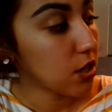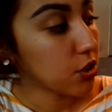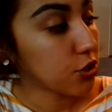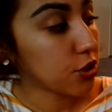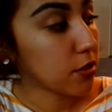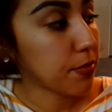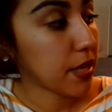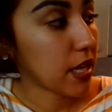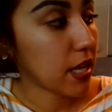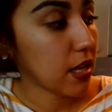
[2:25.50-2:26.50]
should
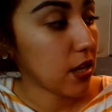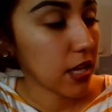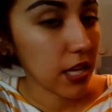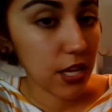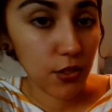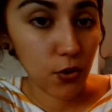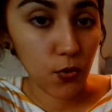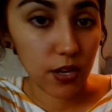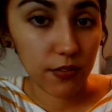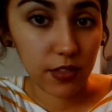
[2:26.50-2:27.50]
be either
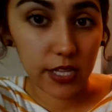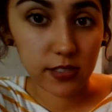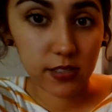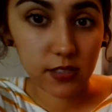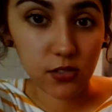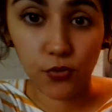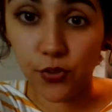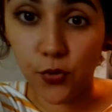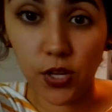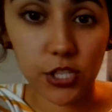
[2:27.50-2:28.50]
one of these. So
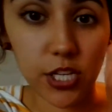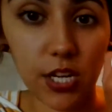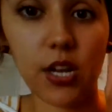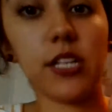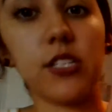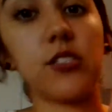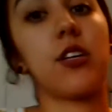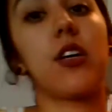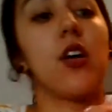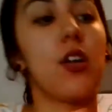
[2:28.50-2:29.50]
if you want to check your
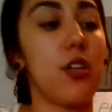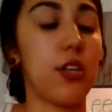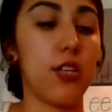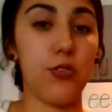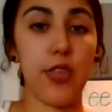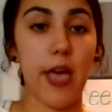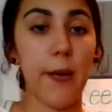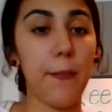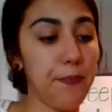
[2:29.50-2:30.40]
answer, you can do that.